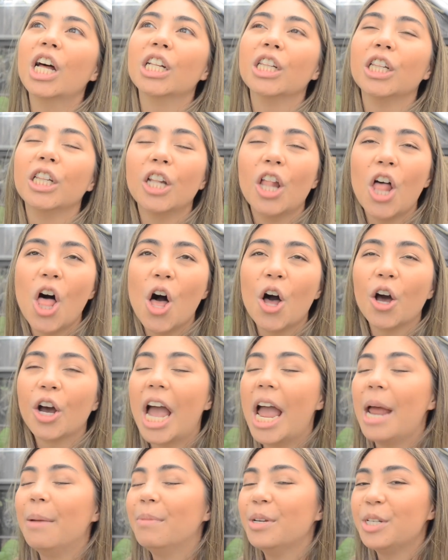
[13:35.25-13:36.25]
long
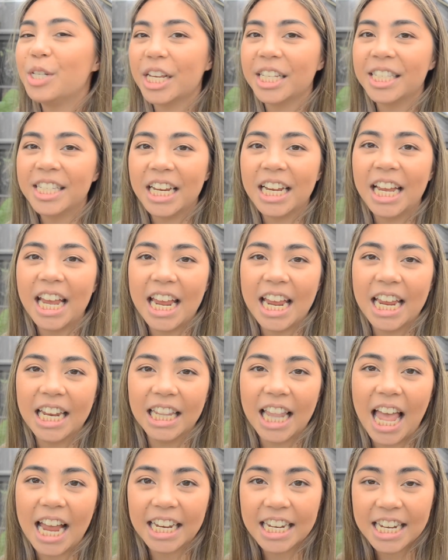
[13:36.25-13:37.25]
and majestic in
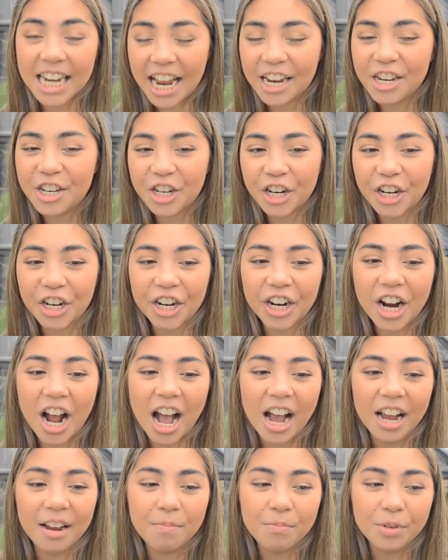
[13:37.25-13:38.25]
like nature,
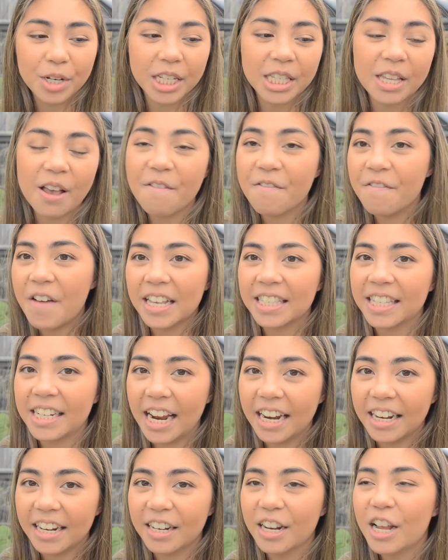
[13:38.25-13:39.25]
I'm just
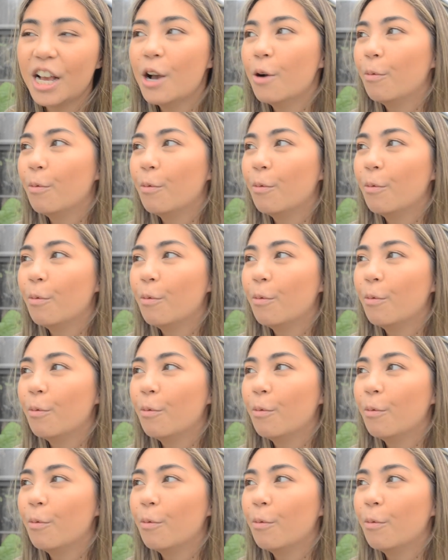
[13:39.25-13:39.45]
fascinated.